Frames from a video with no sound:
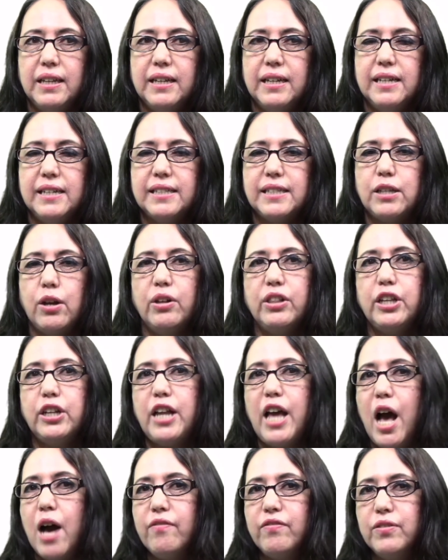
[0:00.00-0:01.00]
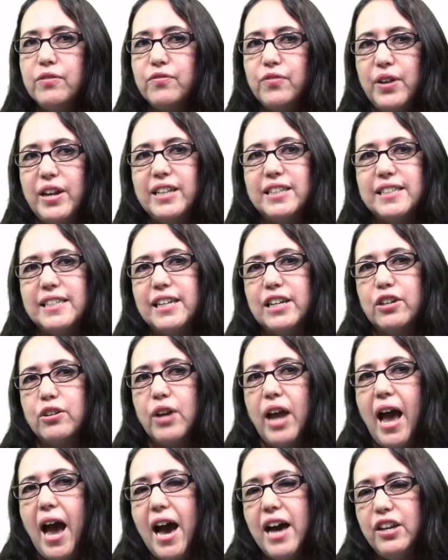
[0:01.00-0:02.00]
So a little help from friends here.
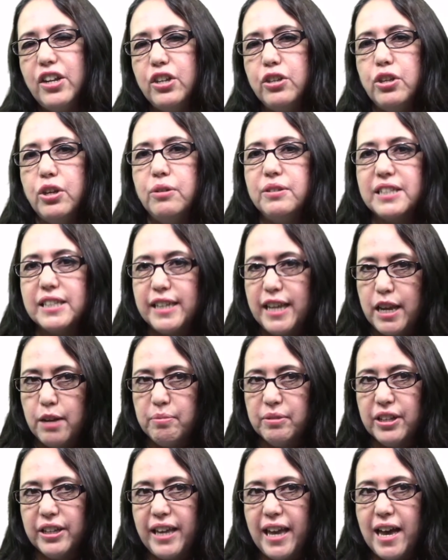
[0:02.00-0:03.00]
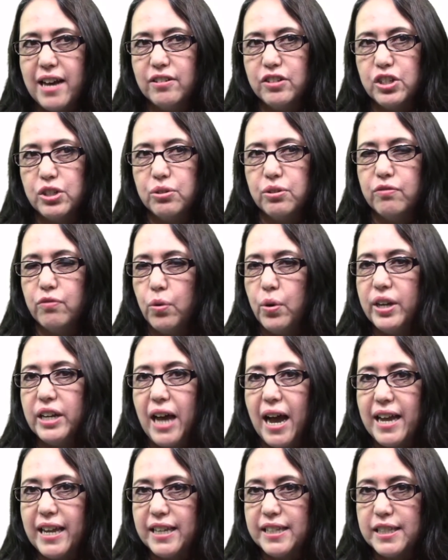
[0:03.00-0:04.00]
How do you use an Eble account to avoid
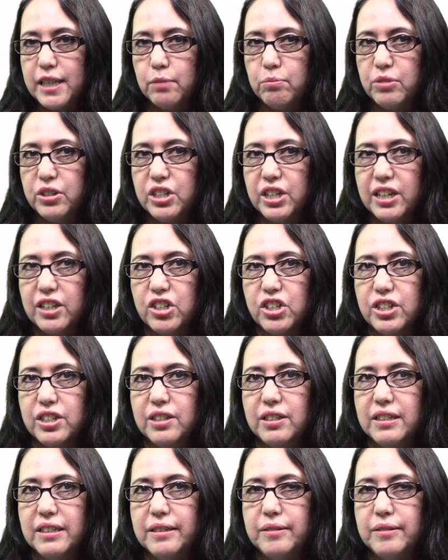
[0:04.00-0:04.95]
ISM reduction?